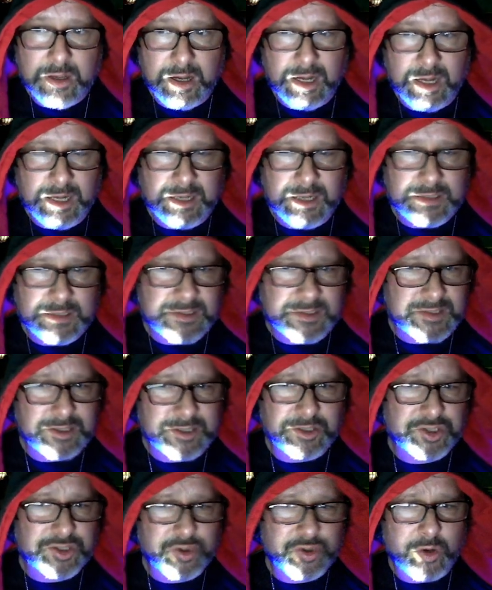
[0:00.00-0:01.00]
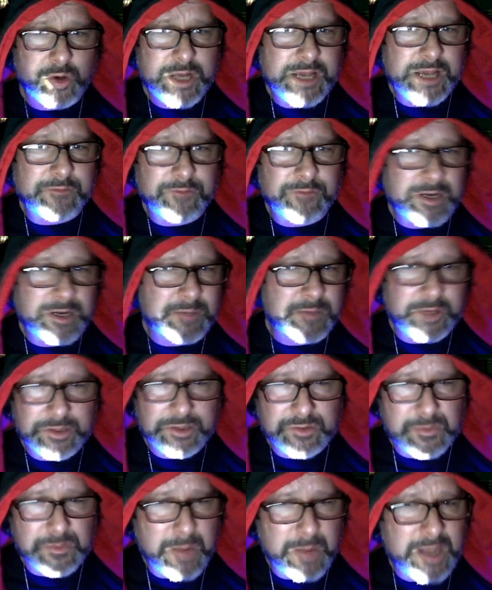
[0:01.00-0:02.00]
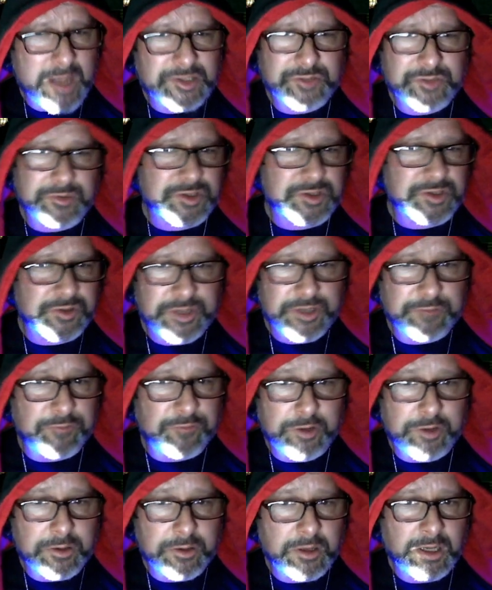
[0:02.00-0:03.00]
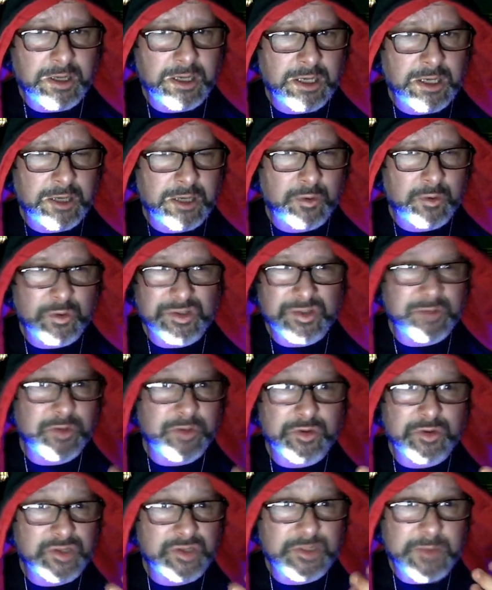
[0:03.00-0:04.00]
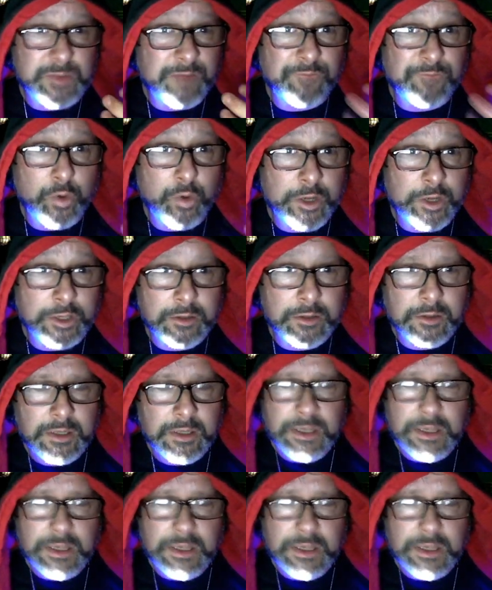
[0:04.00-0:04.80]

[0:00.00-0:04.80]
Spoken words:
It's still a shorthand for anybody who's monstrous or different, or somebody who's to be avoided.